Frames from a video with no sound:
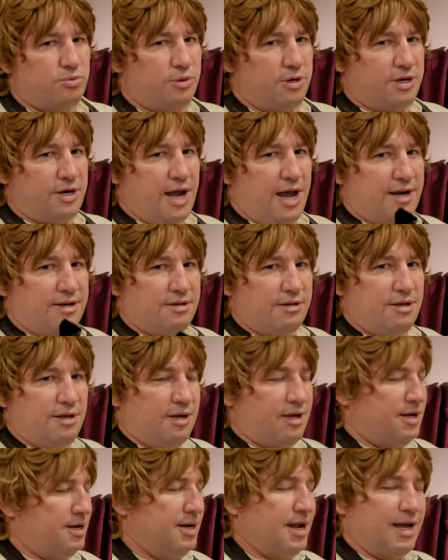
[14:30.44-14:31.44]
were not
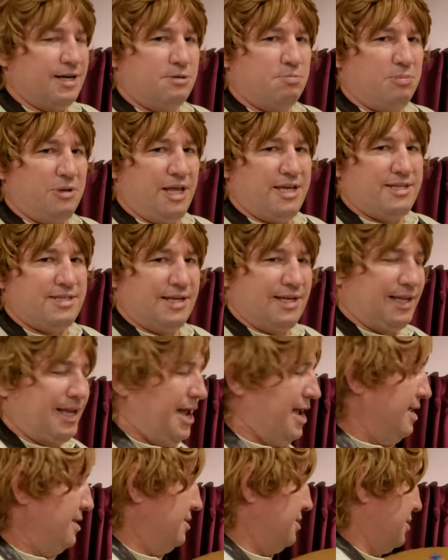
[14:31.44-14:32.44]
pleasant
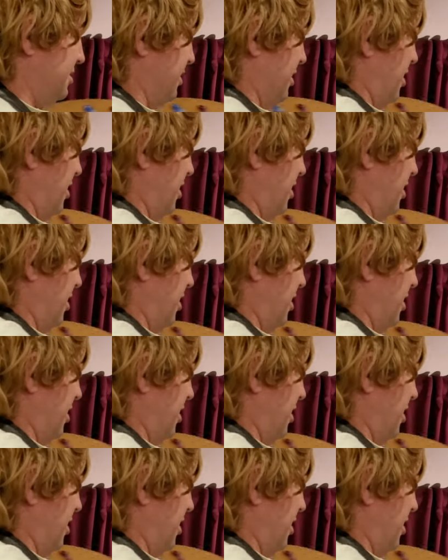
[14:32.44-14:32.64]
lands at